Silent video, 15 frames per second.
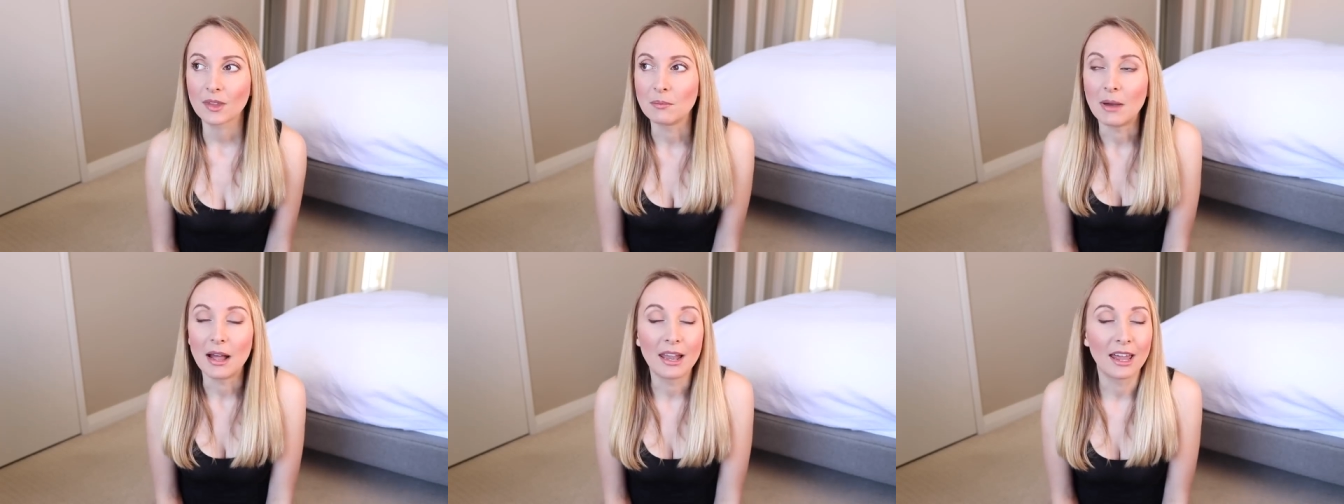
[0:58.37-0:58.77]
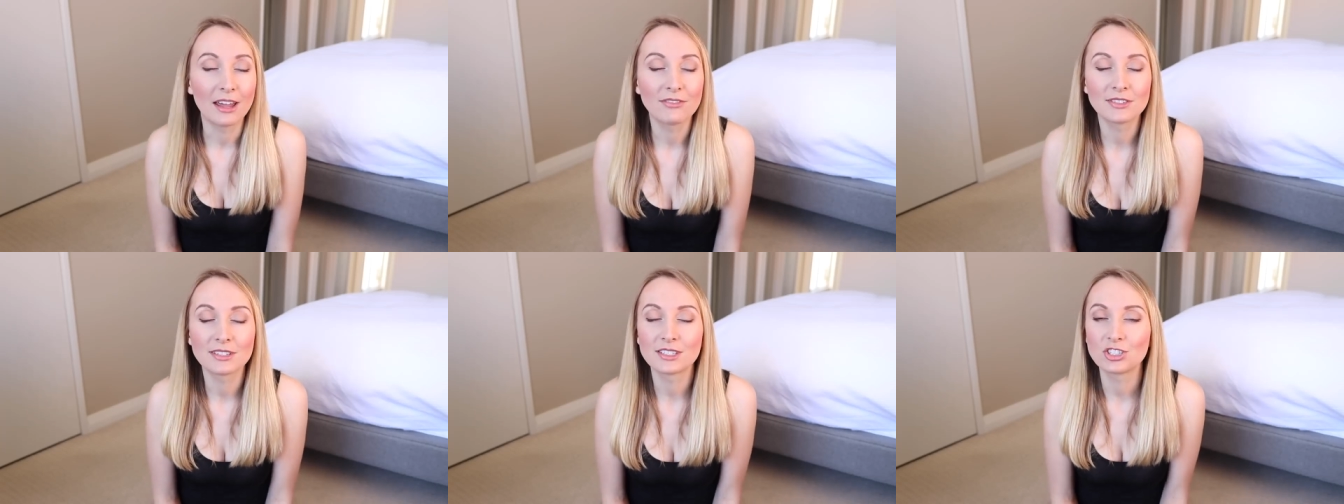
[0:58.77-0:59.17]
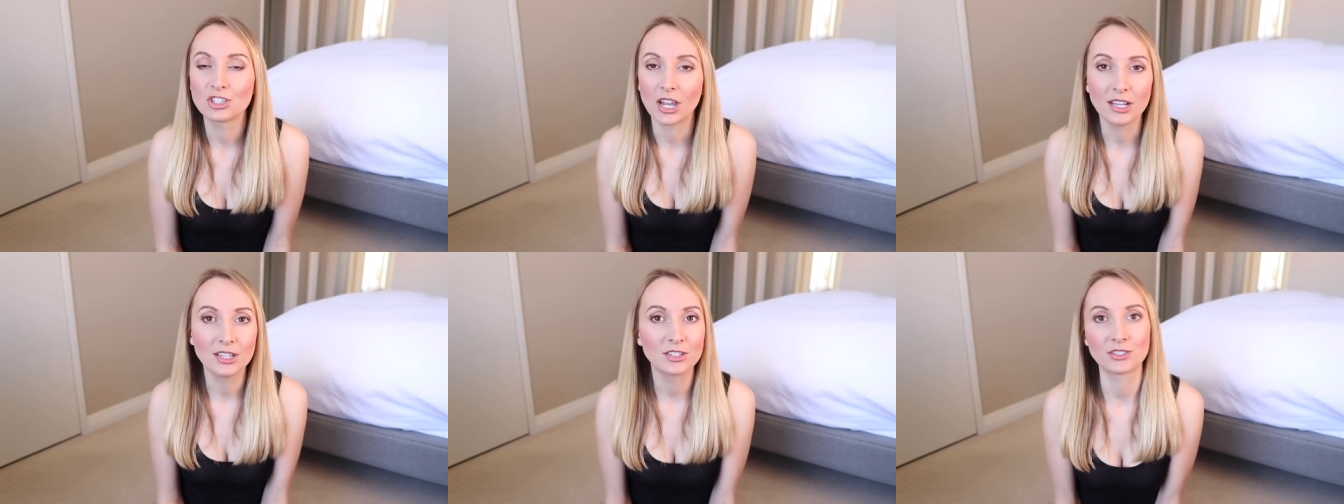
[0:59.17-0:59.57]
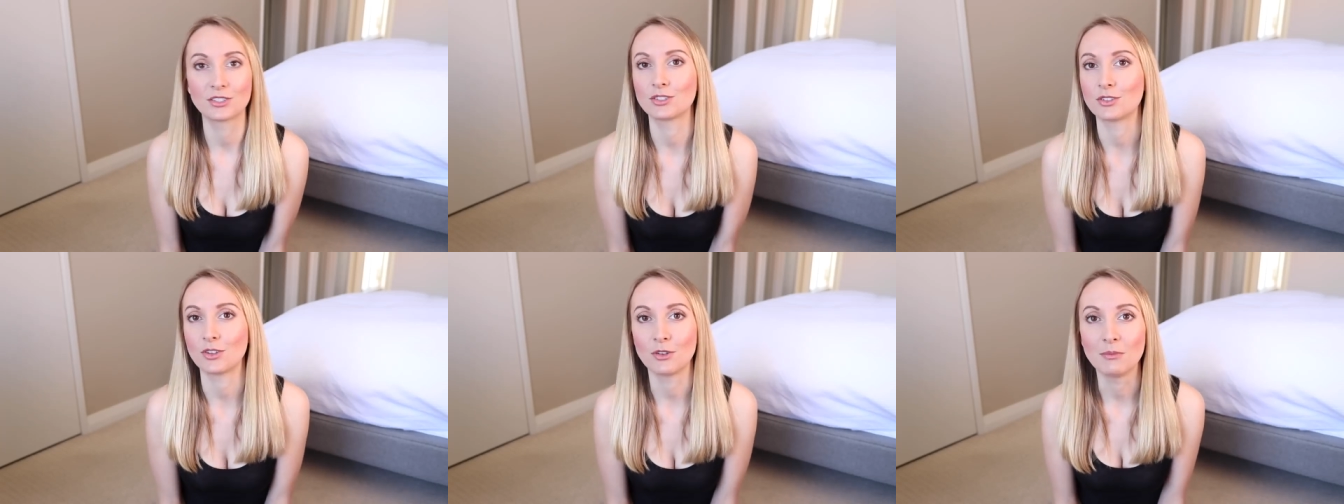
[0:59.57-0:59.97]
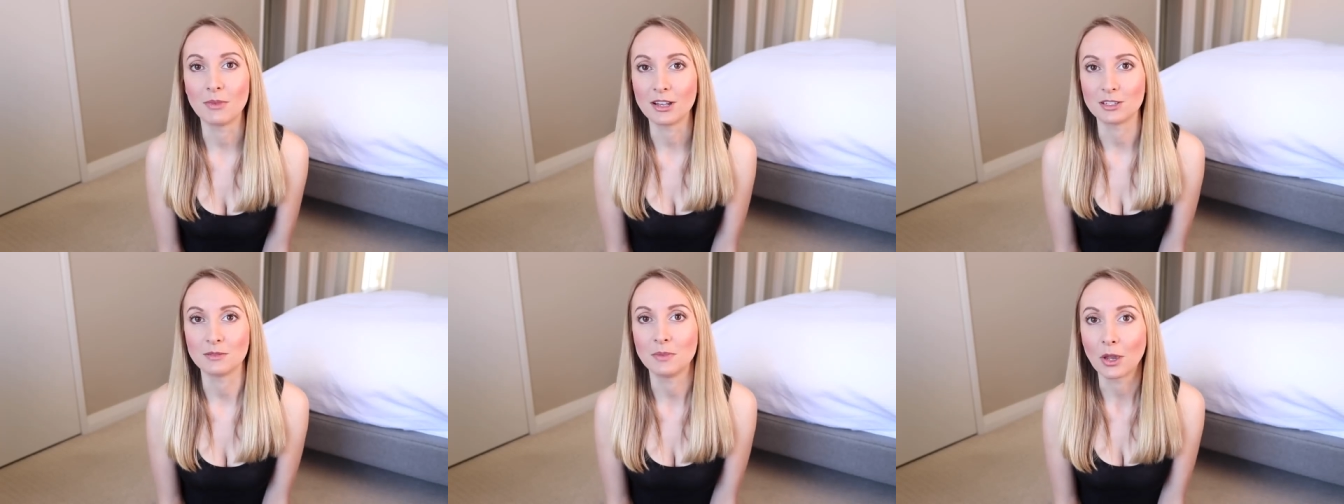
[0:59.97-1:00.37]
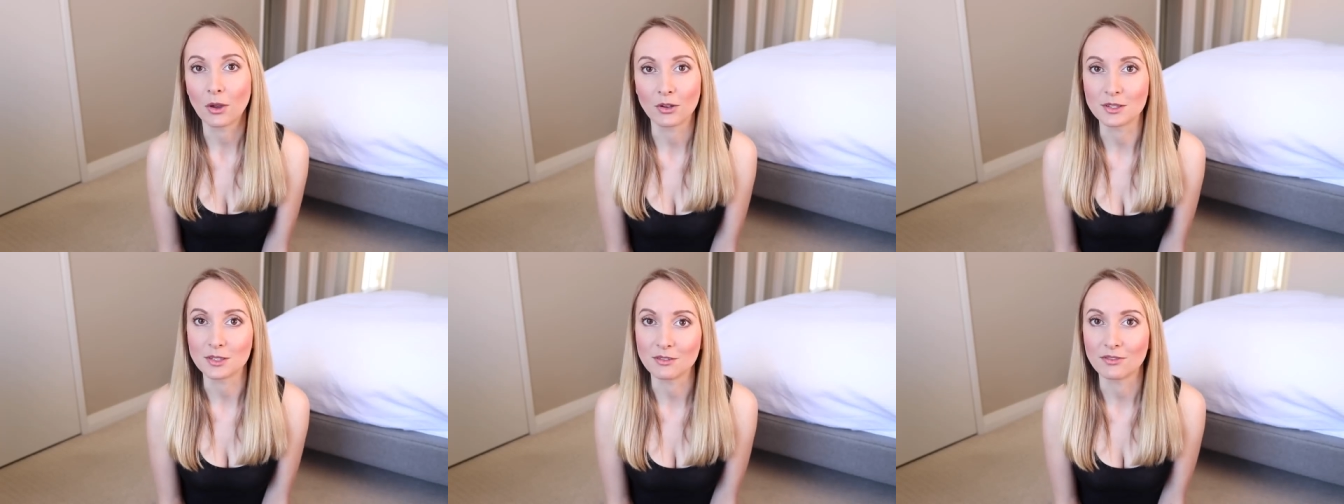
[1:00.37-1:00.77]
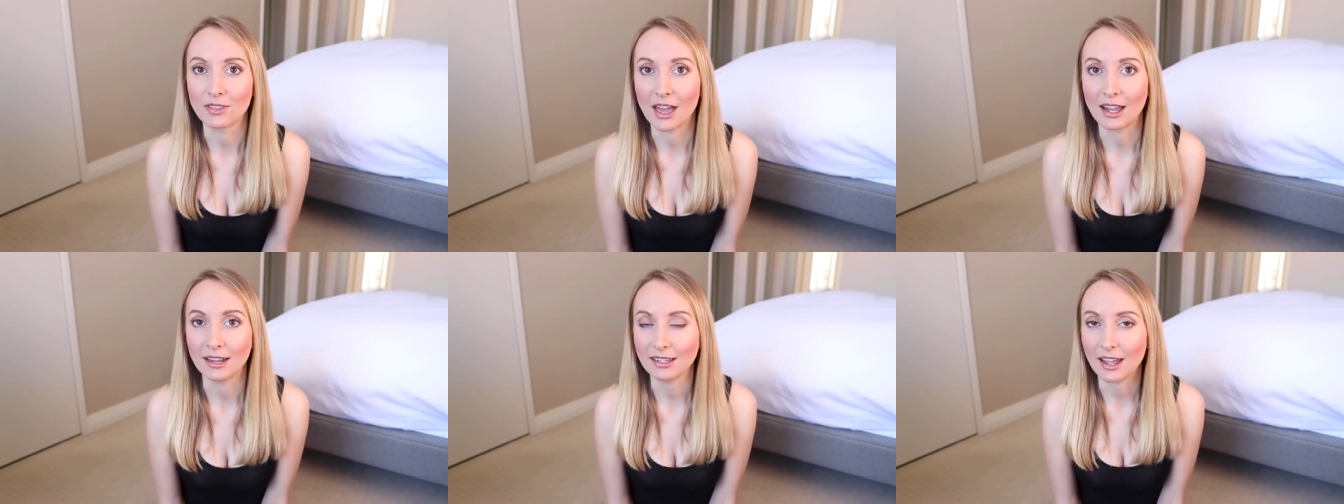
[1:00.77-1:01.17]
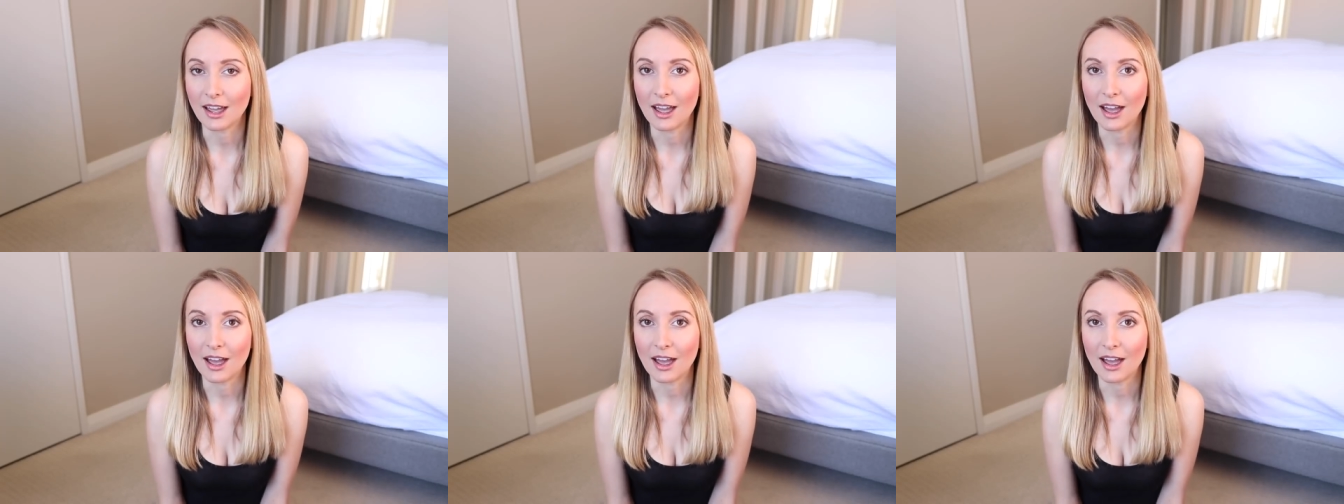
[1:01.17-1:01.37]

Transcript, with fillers: my life has changed so much because of that.